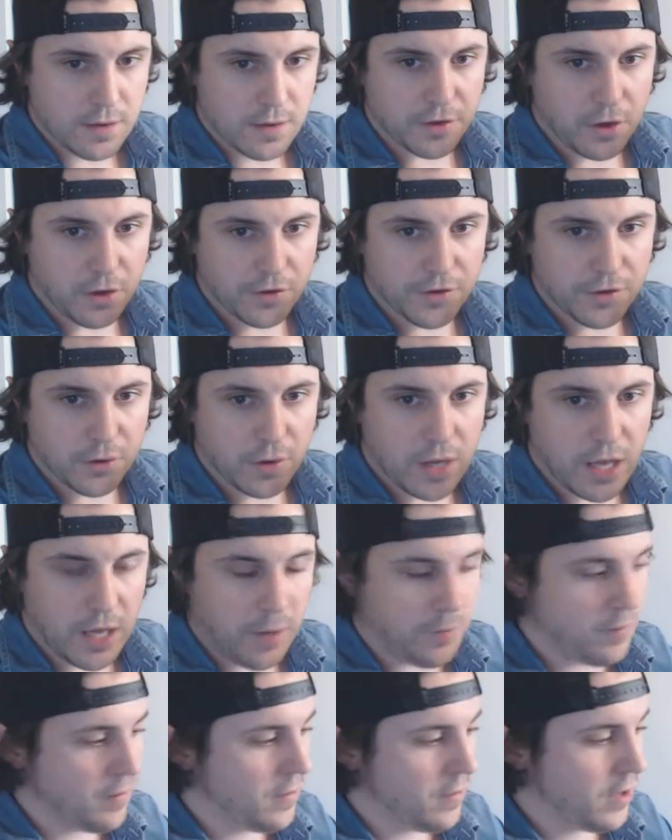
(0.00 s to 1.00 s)
This also
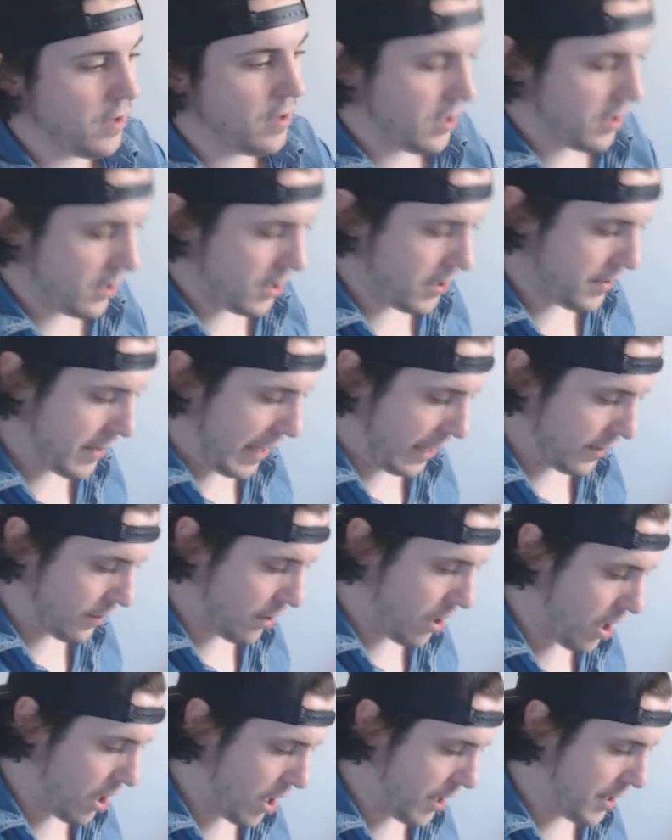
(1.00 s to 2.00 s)
came uh, in
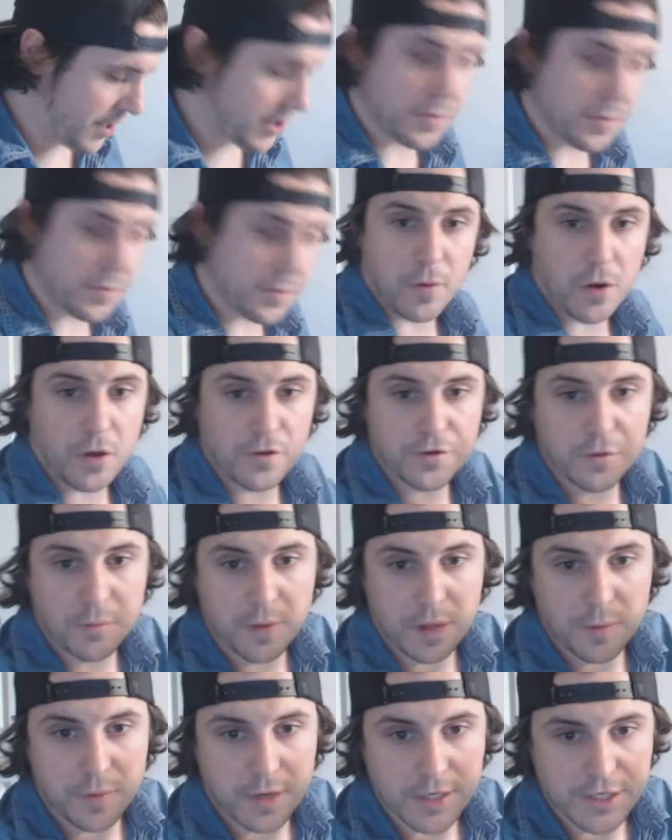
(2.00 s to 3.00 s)
that lot. It's also
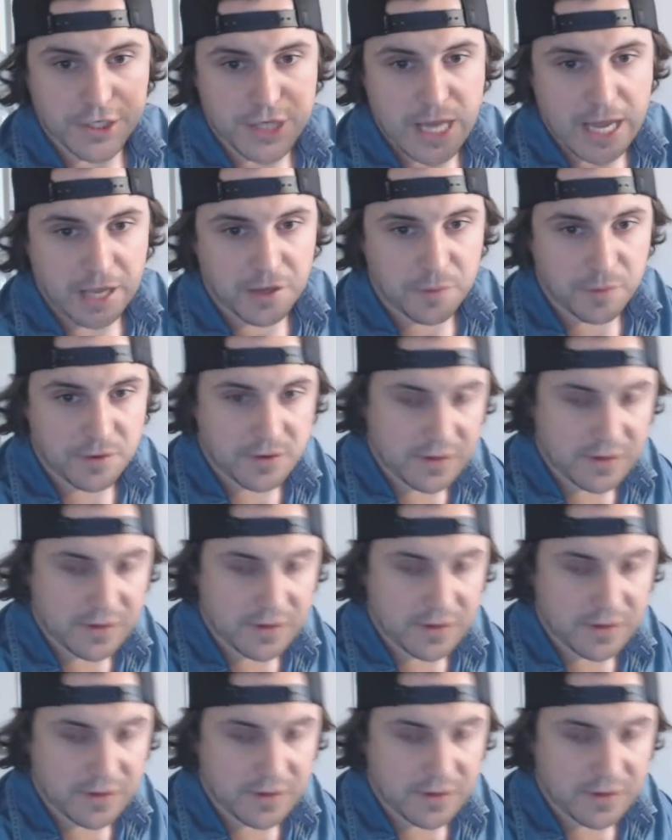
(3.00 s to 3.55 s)
made by Jakks